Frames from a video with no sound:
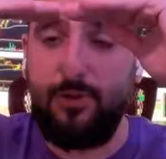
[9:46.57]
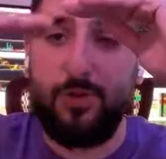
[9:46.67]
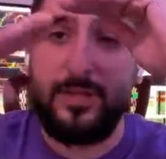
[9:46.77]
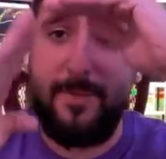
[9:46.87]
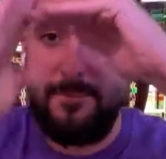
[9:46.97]
You
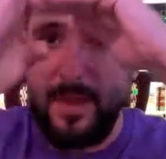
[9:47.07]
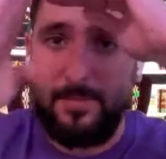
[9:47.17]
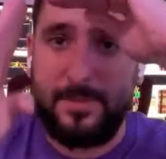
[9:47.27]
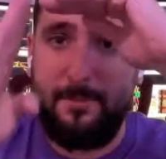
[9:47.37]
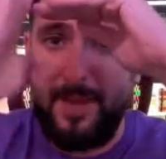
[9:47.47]
will not be
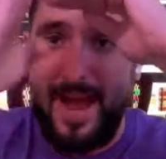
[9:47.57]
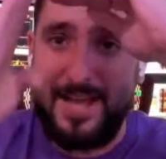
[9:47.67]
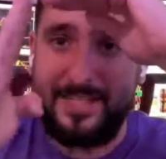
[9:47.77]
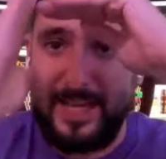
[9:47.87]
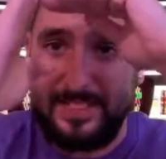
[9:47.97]
able to
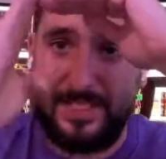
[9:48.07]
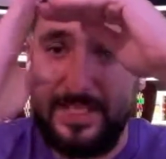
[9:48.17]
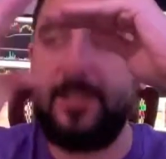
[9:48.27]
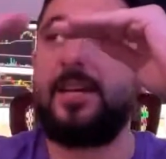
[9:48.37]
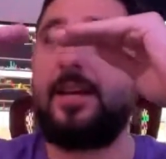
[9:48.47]
pass that
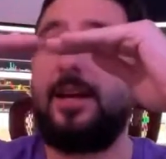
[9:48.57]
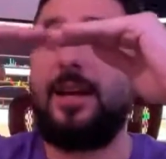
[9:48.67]
ceiling.